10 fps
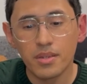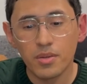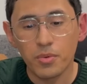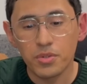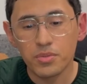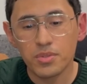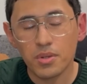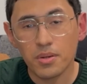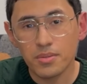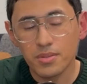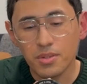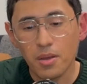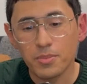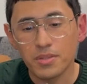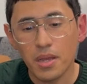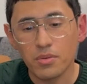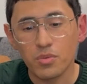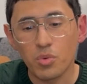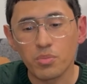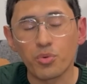When you start stopping down at
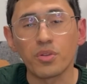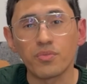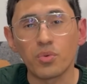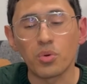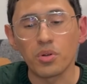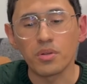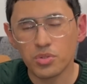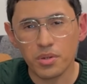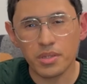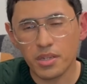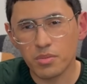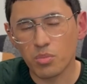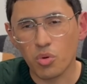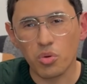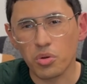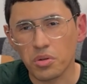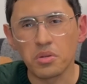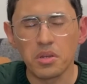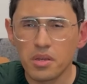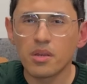1.4, you're getting more,
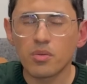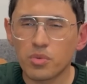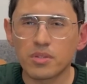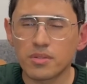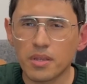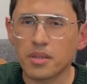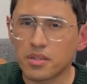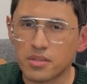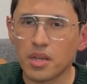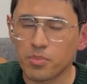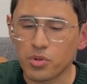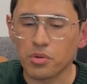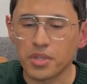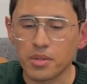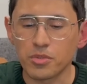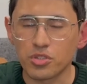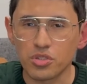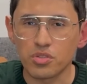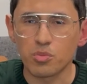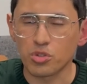we'd say, contemporary
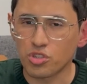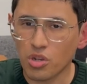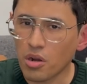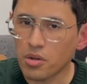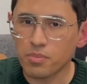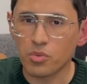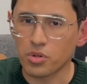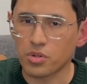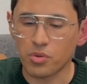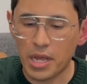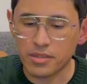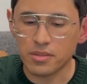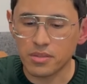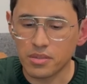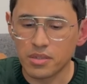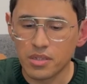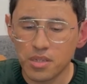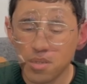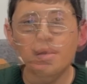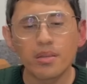images, more sharp, more corrected.
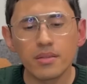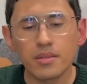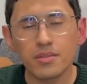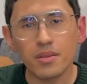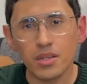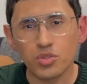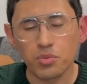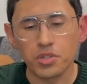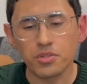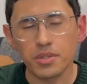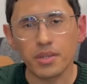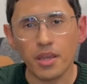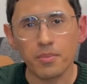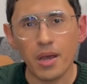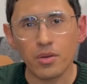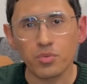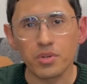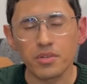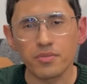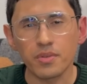But this lens originally came out
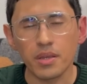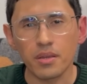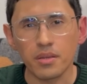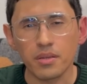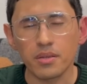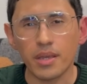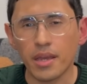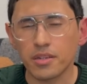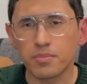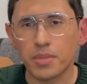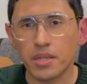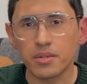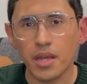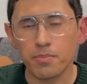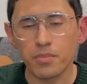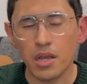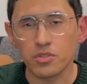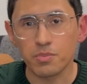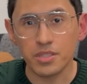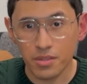with a Canon Bayonet mount
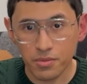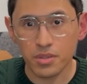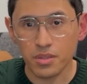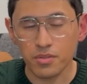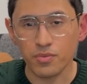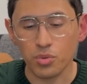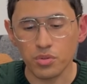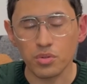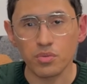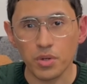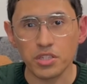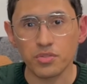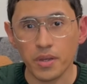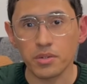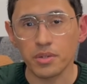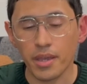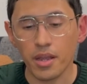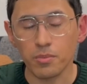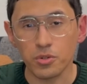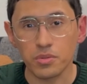specifically for their rangefinder
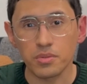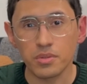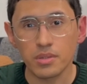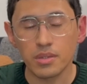cameras.